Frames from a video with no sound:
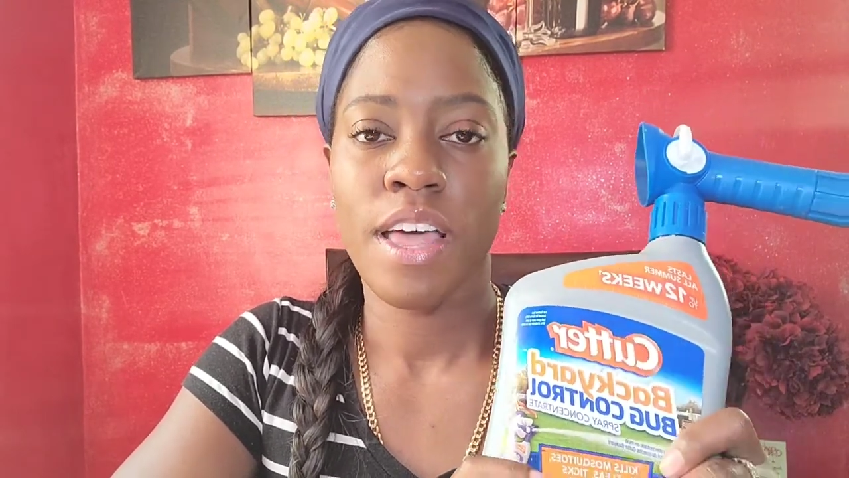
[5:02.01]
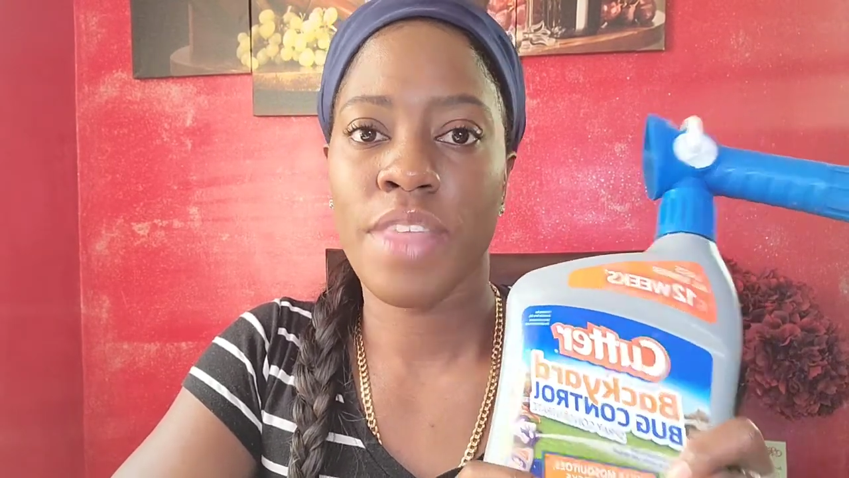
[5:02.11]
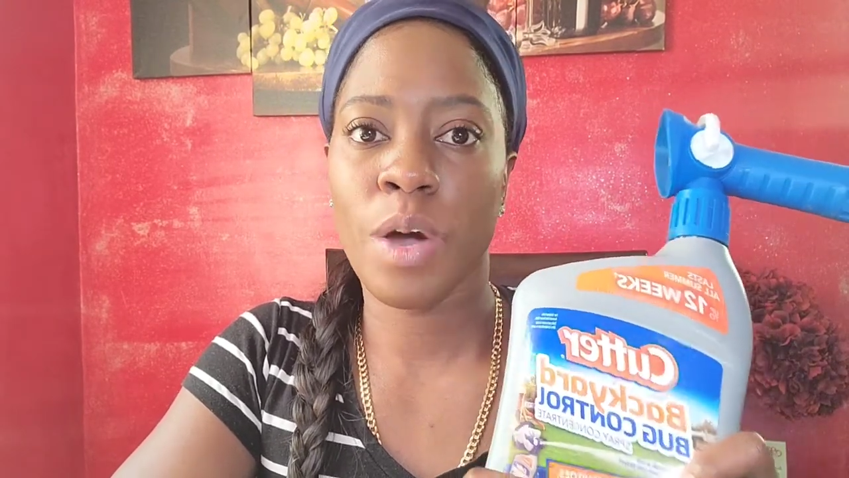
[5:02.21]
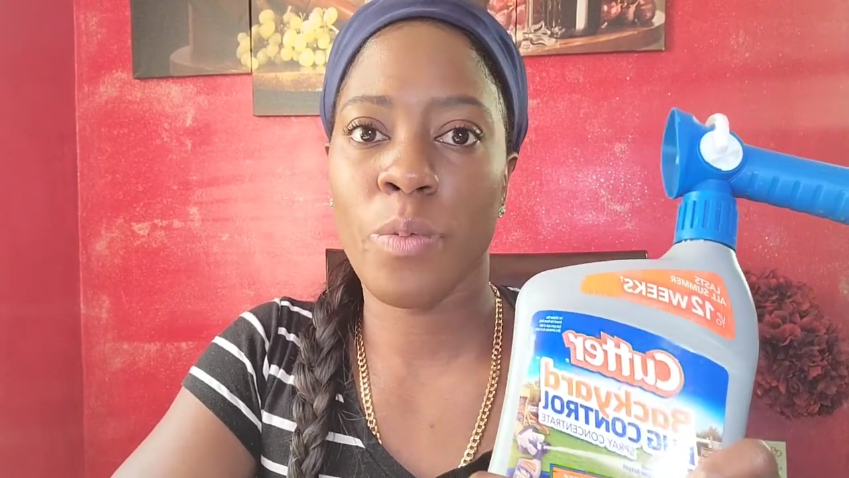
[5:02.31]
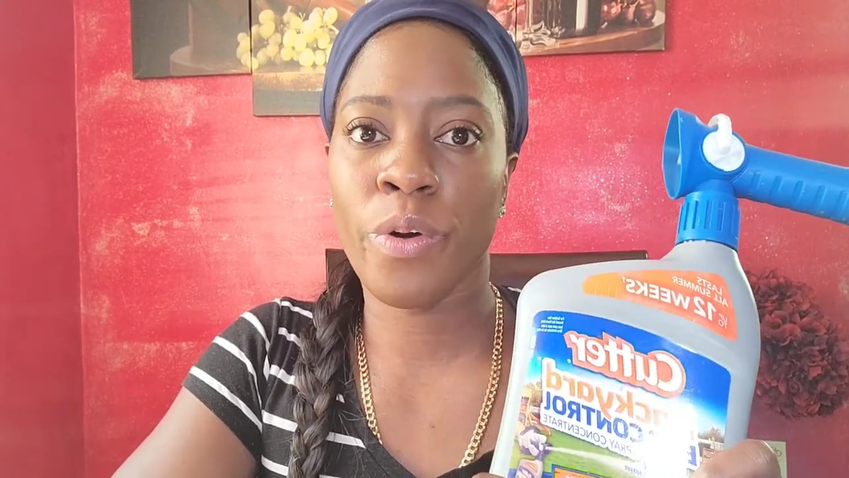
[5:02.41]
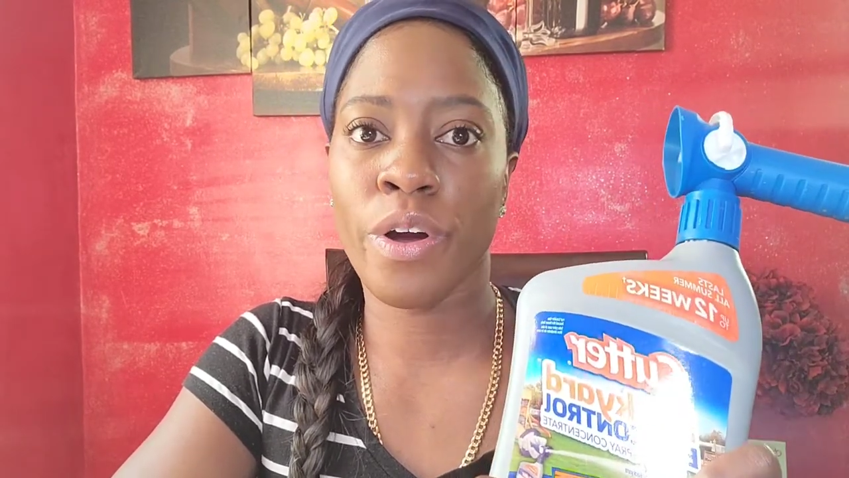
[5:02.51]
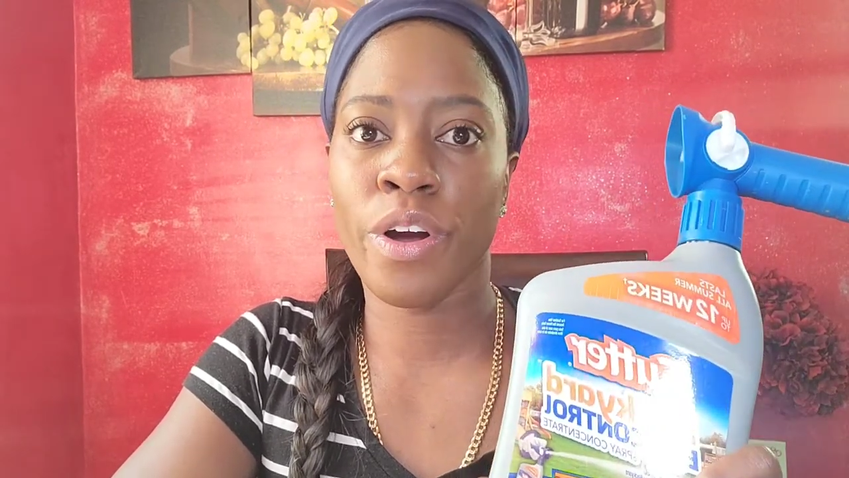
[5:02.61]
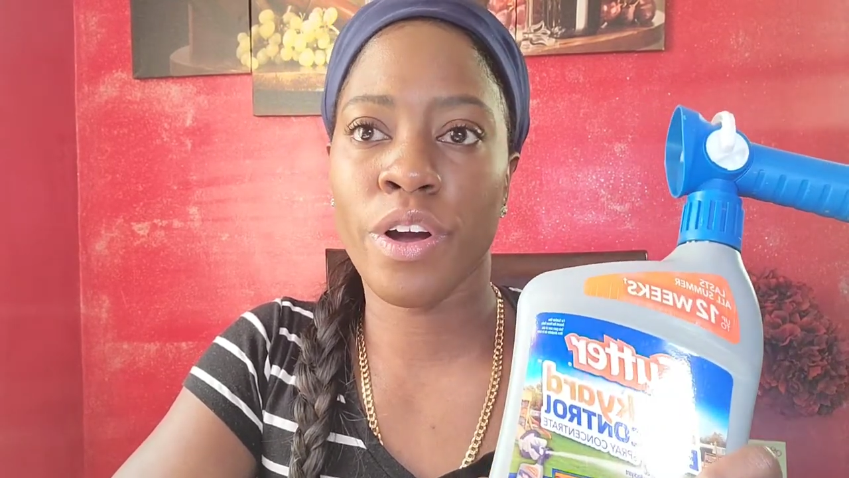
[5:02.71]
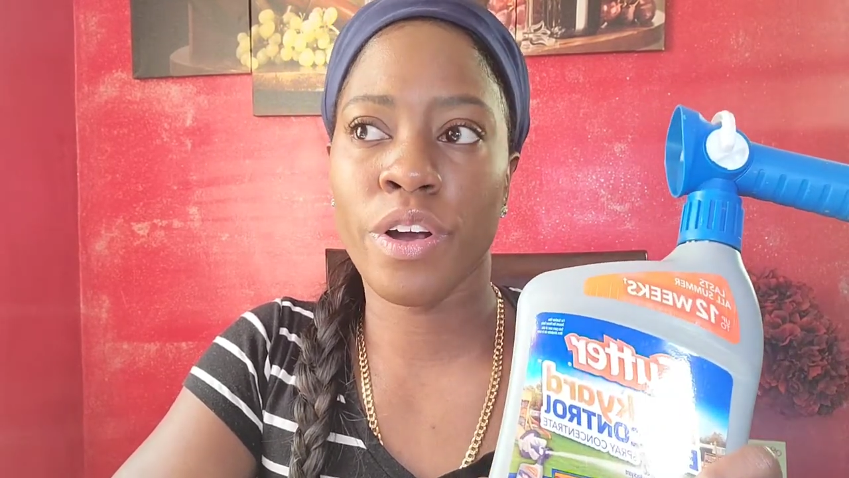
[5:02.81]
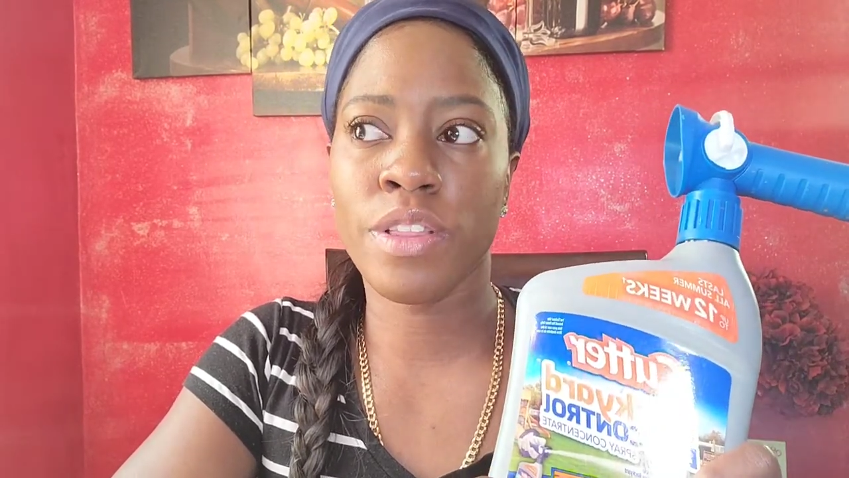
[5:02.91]
that
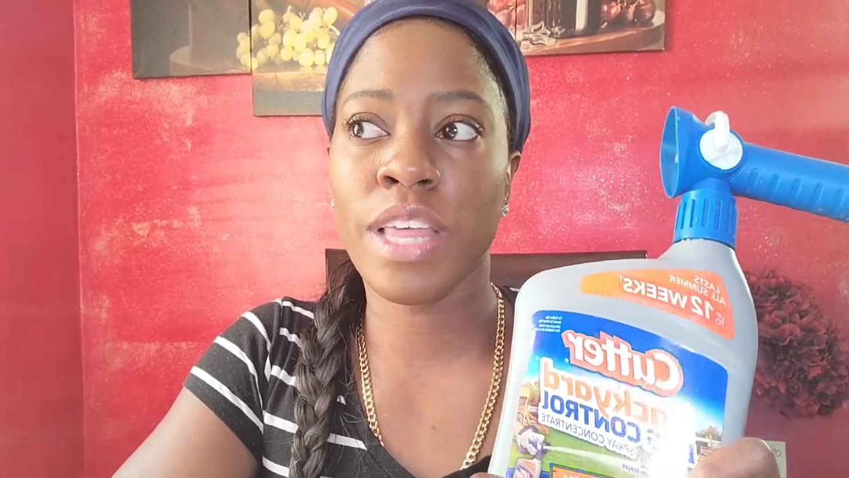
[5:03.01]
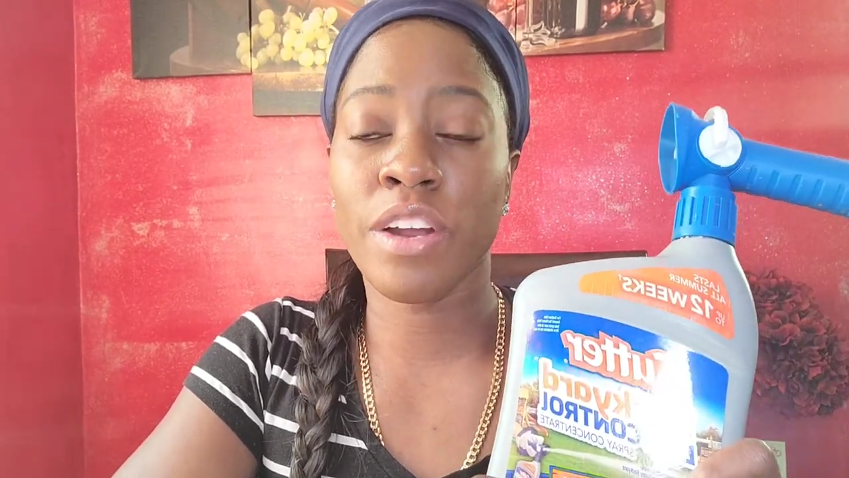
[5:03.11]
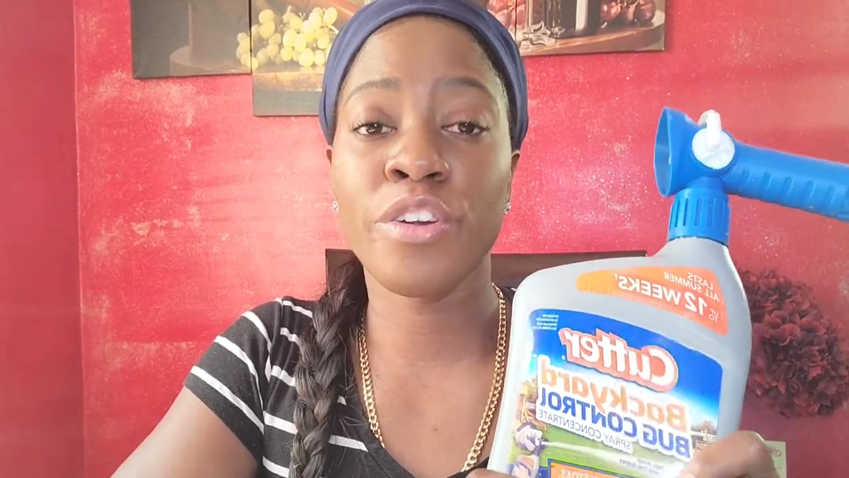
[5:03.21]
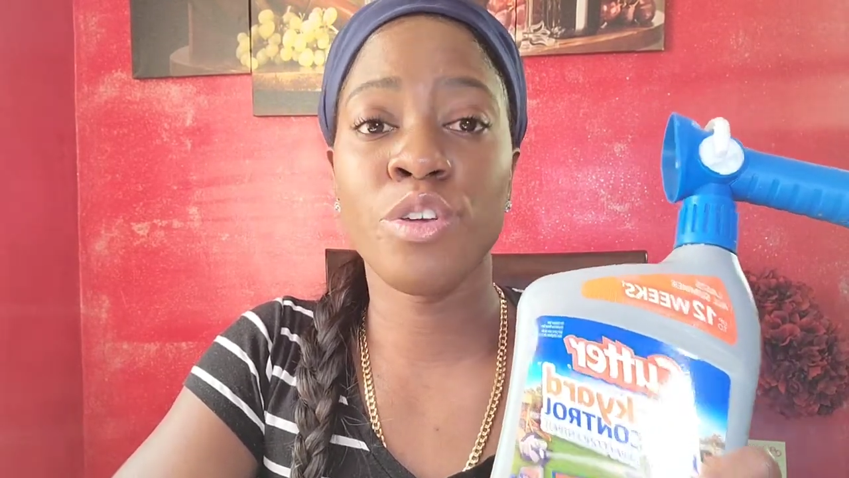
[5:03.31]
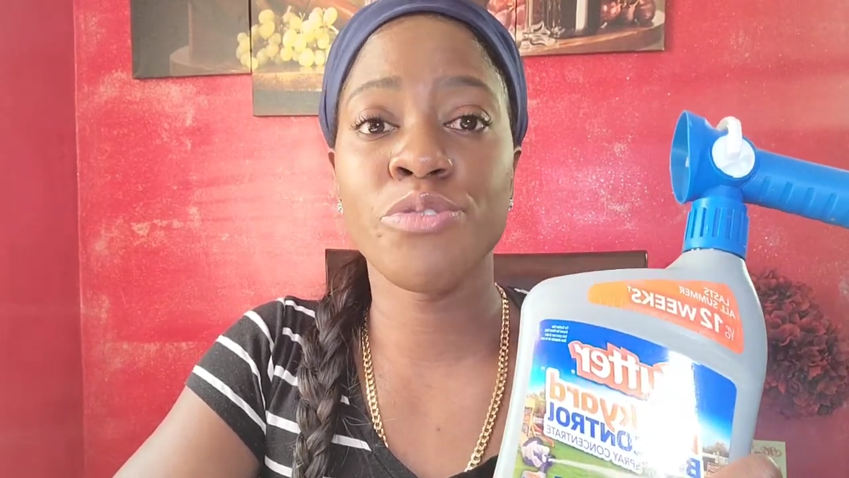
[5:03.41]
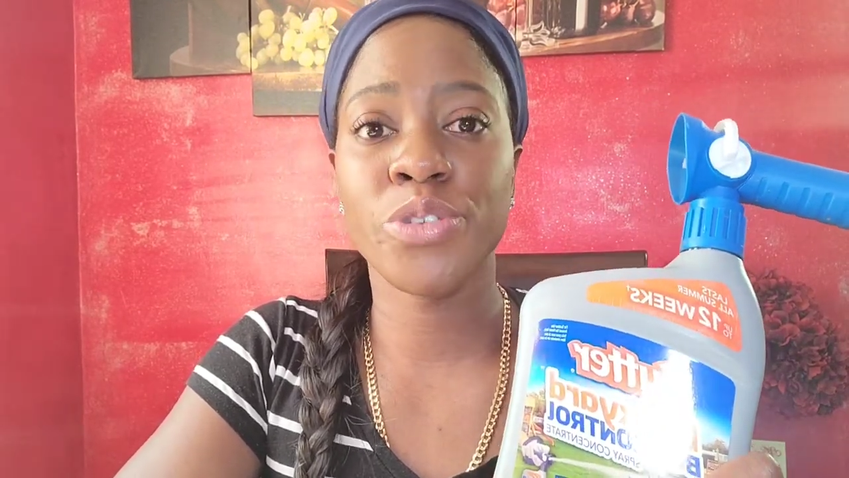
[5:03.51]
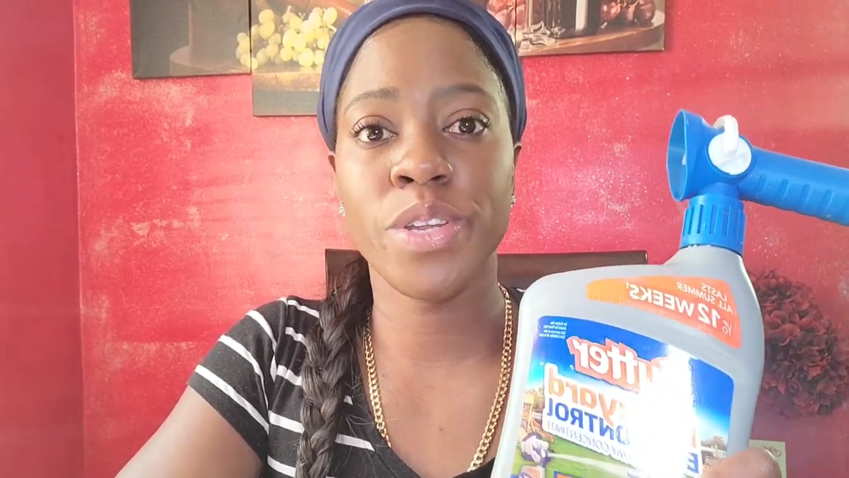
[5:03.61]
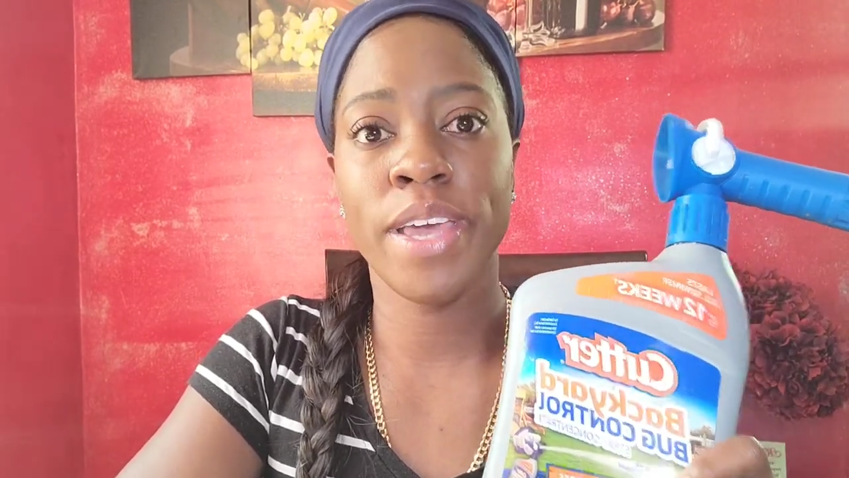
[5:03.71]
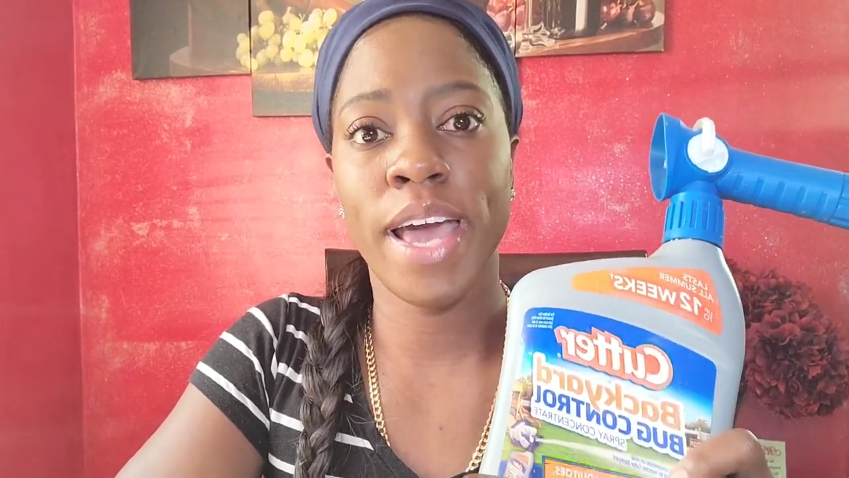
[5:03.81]
are usually